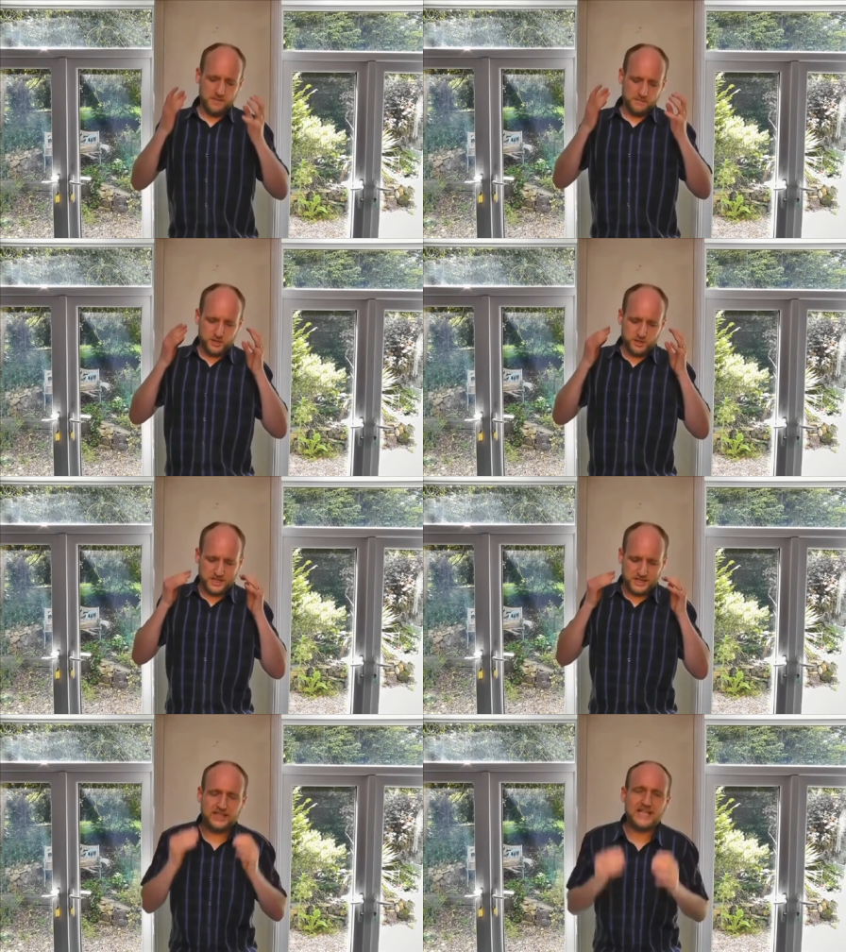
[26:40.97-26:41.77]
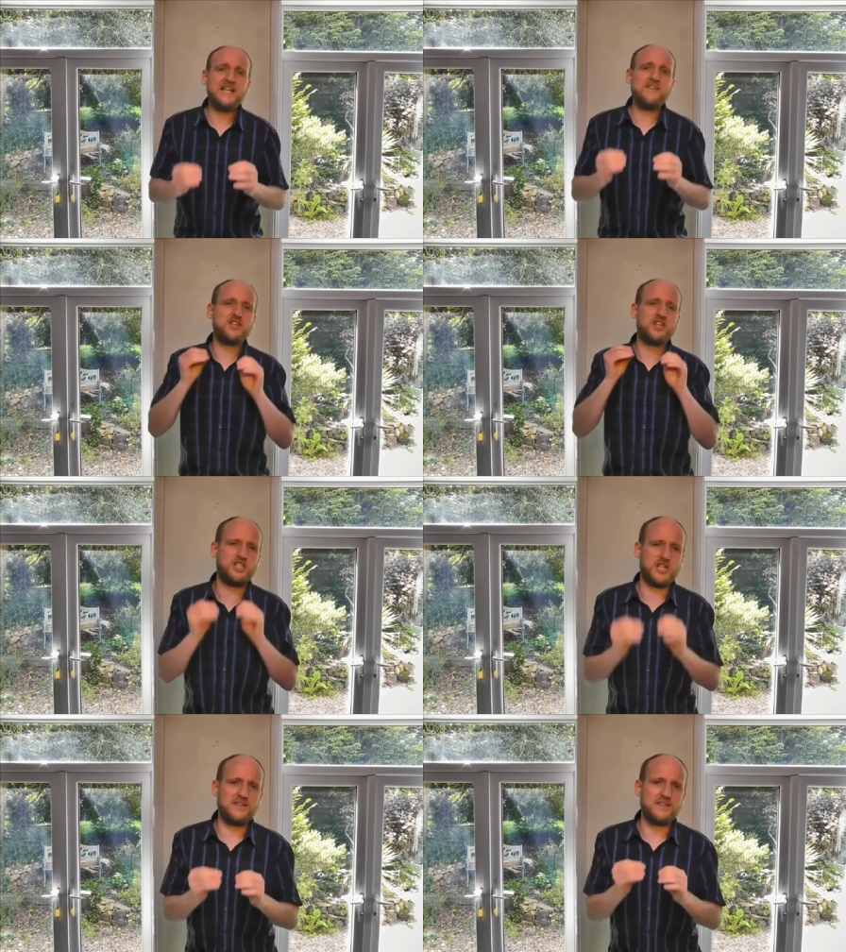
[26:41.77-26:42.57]
because it leaves the
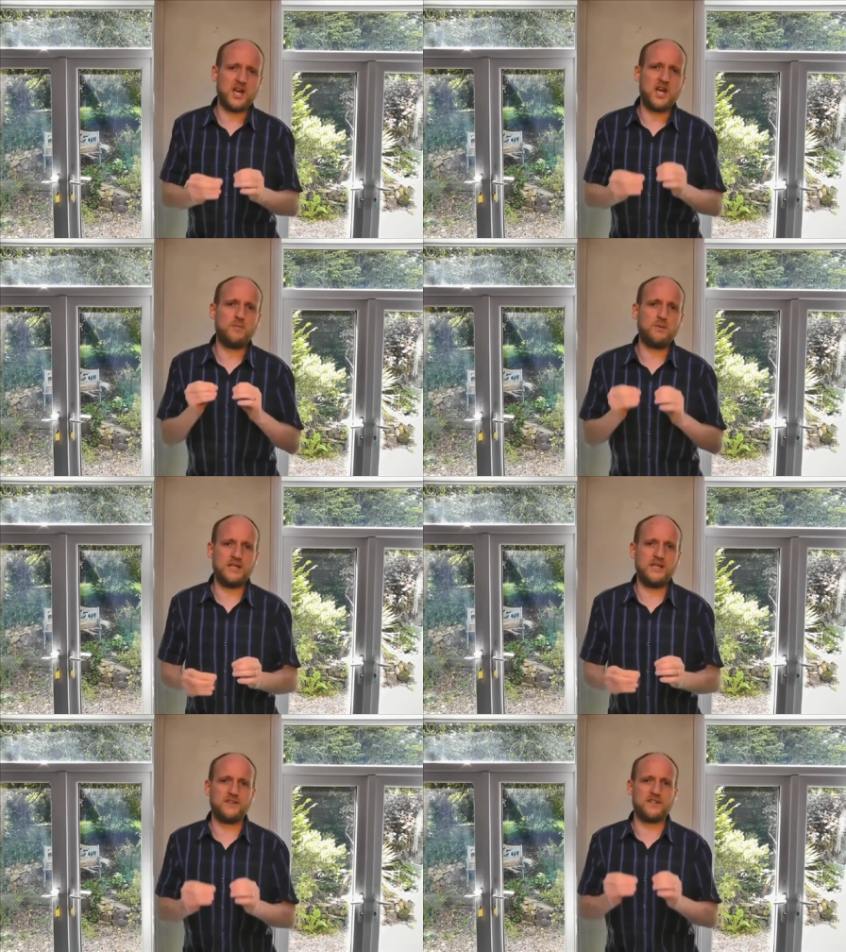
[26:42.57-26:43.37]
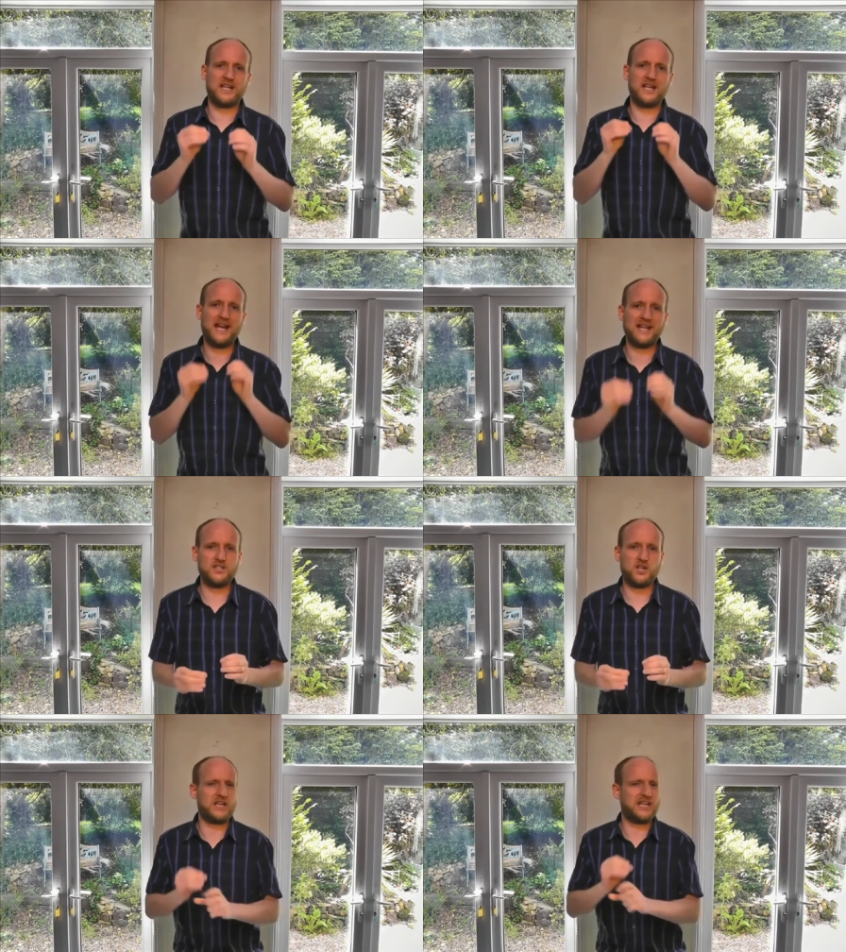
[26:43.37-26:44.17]
Gentile believers in
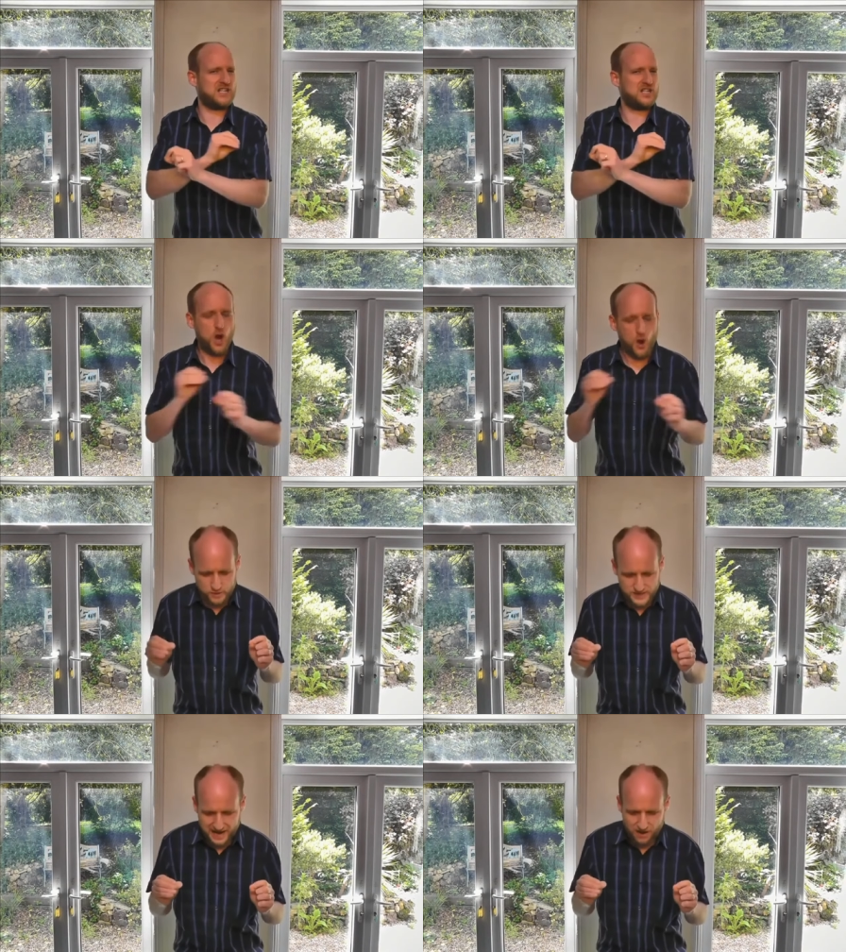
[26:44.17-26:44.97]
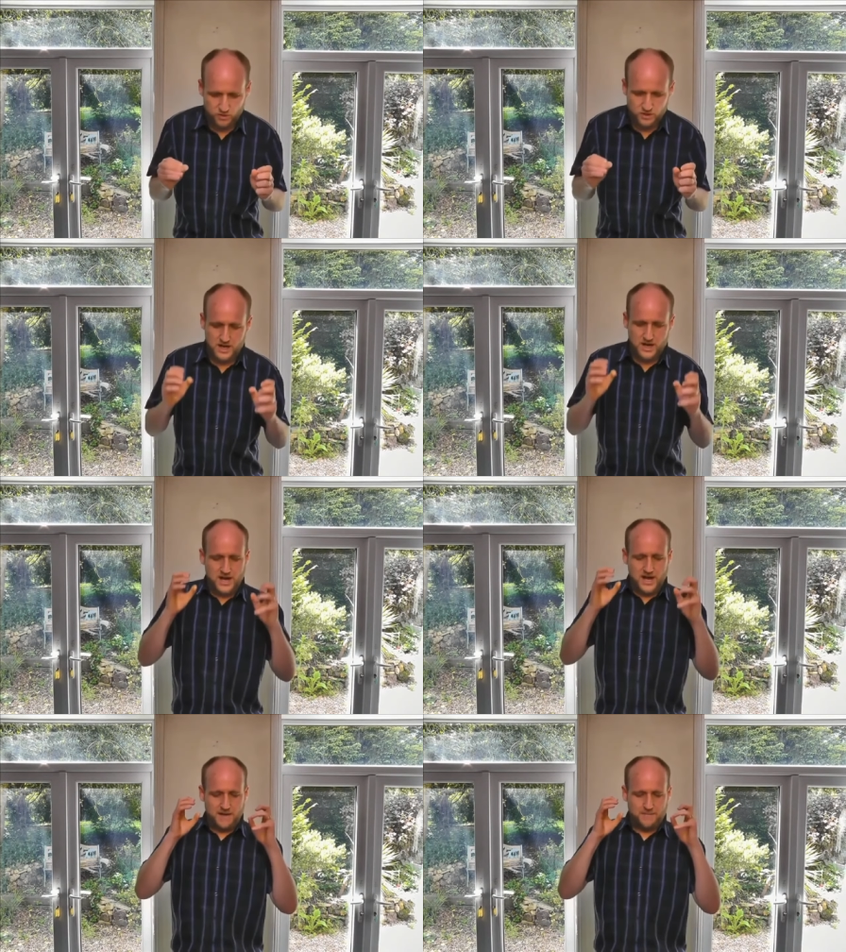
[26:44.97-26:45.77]
Antioch in no doubt
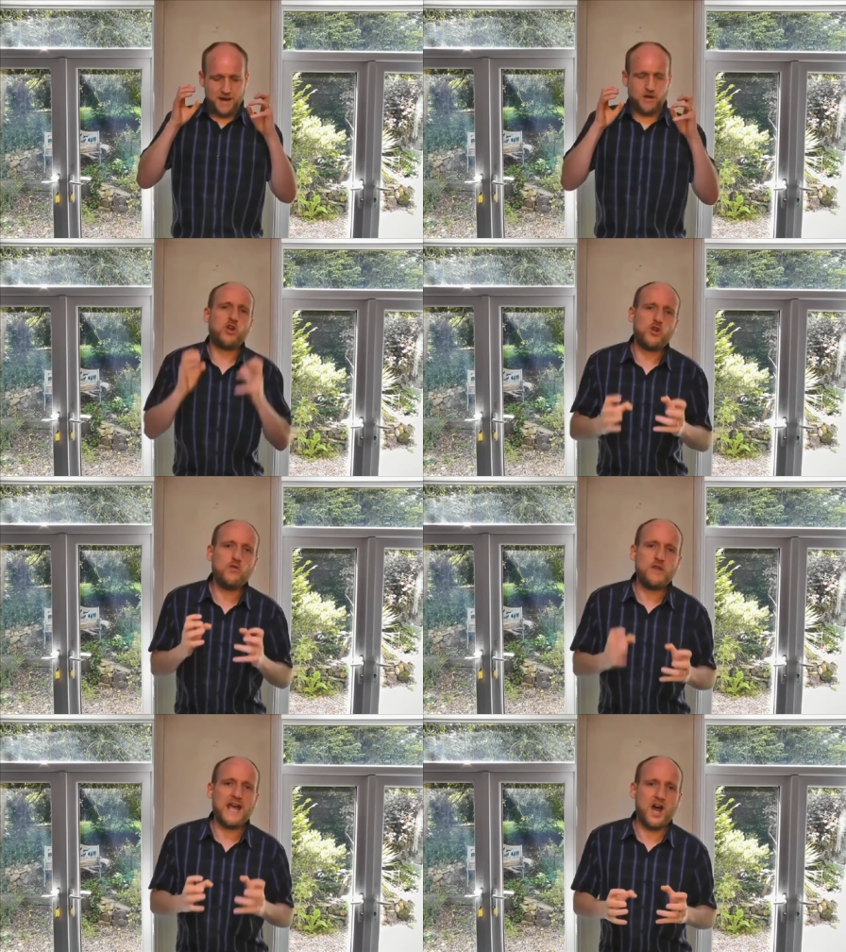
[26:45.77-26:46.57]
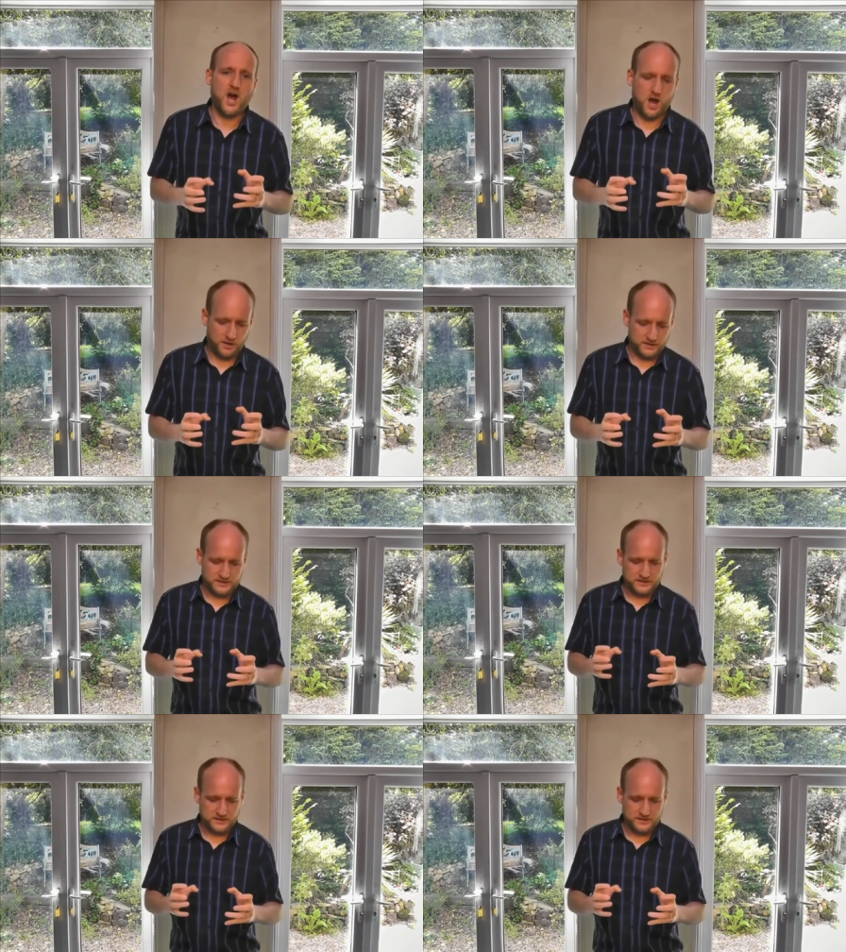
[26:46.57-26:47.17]
about who they are.